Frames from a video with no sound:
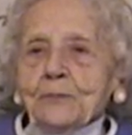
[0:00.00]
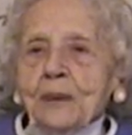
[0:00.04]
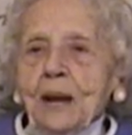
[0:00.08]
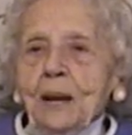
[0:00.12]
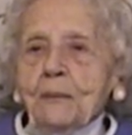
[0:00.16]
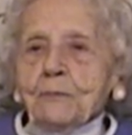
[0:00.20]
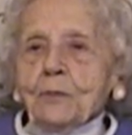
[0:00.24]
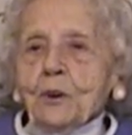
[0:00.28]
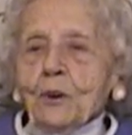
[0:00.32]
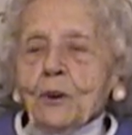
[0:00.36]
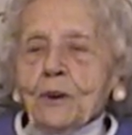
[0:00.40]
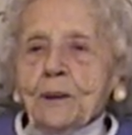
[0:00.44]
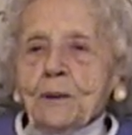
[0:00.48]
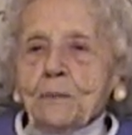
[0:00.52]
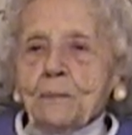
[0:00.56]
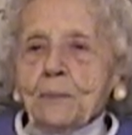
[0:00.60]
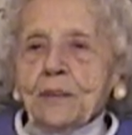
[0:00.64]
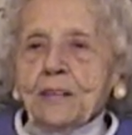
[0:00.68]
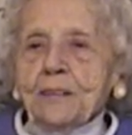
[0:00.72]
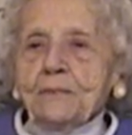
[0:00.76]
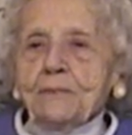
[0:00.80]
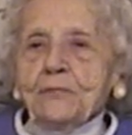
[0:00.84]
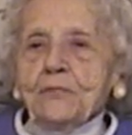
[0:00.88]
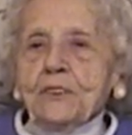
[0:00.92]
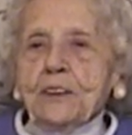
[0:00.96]
I'm going to
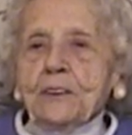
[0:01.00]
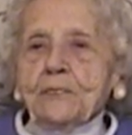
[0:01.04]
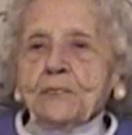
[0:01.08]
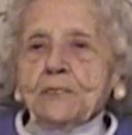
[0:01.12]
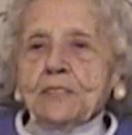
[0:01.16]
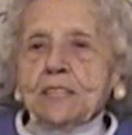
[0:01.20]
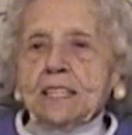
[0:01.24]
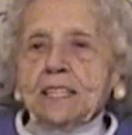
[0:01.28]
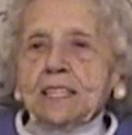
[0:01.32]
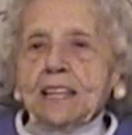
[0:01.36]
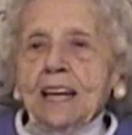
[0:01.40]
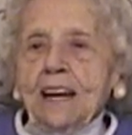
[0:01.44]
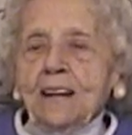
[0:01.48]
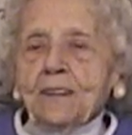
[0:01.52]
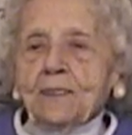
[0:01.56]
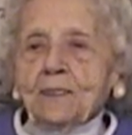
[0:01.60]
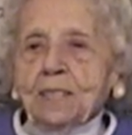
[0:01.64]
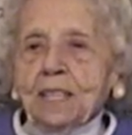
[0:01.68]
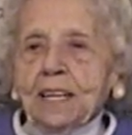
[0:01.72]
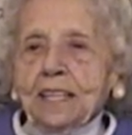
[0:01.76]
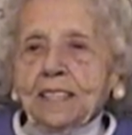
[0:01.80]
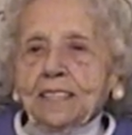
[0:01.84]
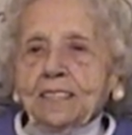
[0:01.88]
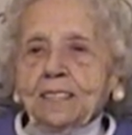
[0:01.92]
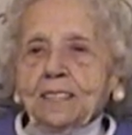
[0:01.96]
be 50 now.
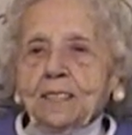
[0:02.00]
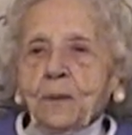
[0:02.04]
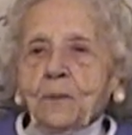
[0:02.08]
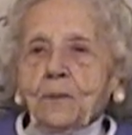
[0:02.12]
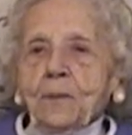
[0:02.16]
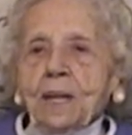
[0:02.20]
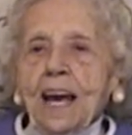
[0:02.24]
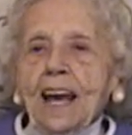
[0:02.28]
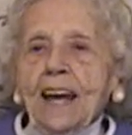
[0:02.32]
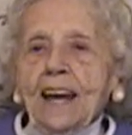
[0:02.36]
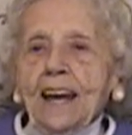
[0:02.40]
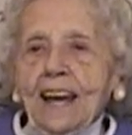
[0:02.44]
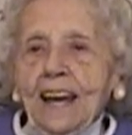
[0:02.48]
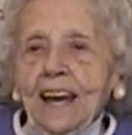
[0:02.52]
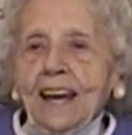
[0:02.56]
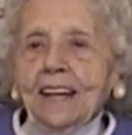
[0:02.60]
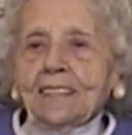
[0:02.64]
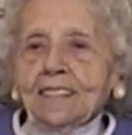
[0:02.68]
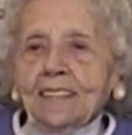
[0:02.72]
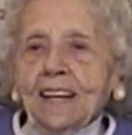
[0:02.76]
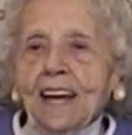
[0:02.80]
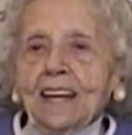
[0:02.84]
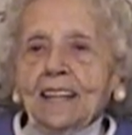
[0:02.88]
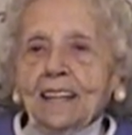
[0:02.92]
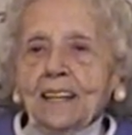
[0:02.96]
Don't I
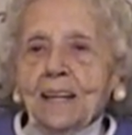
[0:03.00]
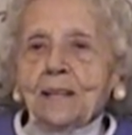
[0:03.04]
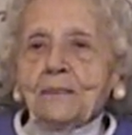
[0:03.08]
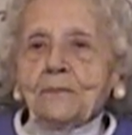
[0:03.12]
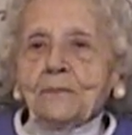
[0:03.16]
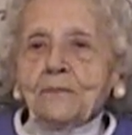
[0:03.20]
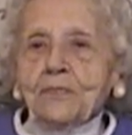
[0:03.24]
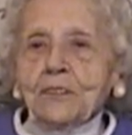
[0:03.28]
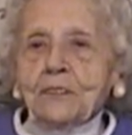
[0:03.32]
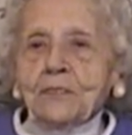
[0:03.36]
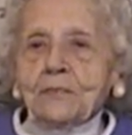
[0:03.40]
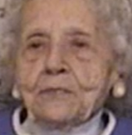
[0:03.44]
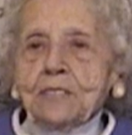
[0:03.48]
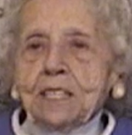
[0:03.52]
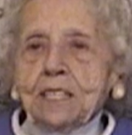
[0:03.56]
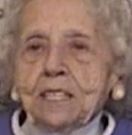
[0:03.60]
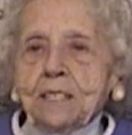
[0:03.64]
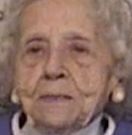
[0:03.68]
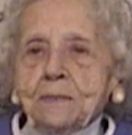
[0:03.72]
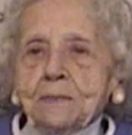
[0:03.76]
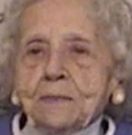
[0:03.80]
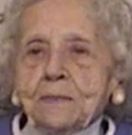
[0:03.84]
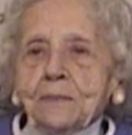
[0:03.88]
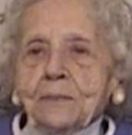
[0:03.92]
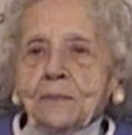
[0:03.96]
act like I'm 50?